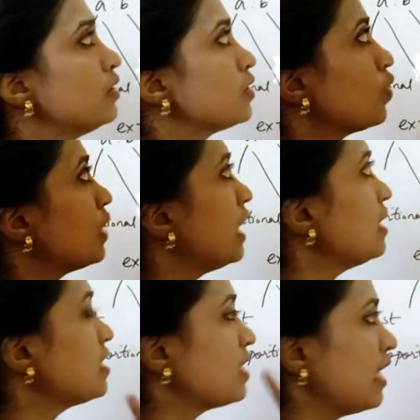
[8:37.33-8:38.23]
So
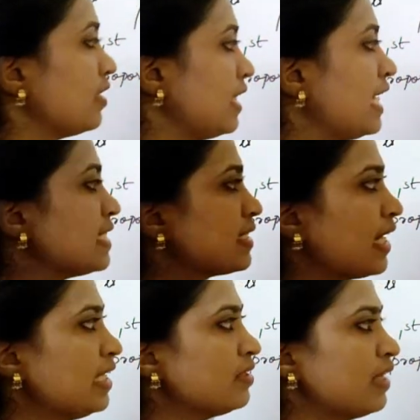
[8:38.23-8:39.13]
these
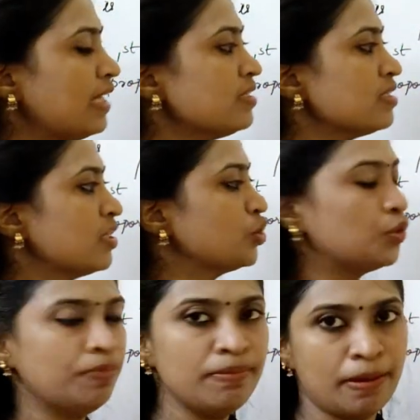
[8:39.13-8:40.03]
three things
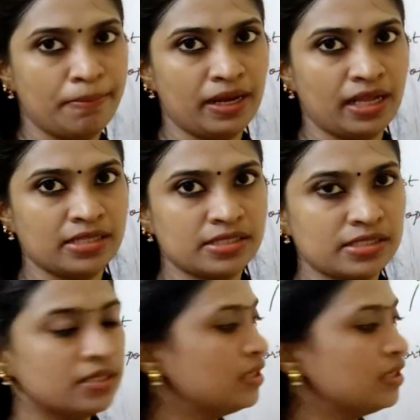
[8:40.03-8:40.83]
should be memorized.